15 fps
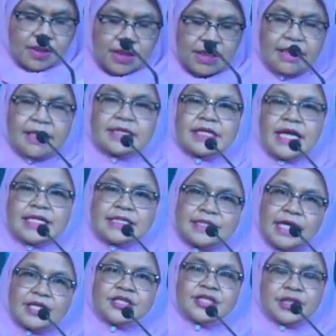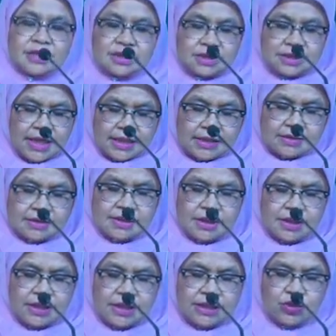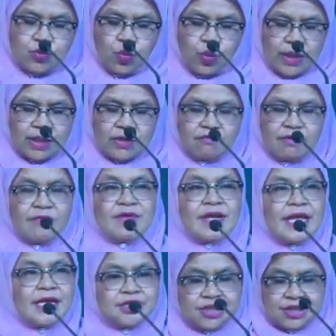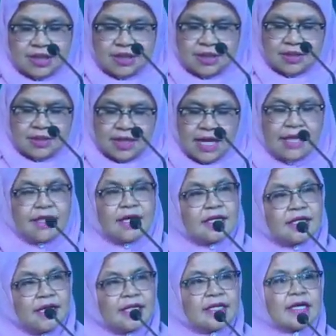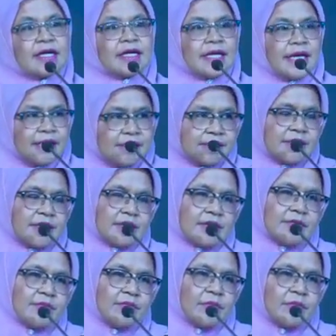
it is essential that cities work with nature rather than against it.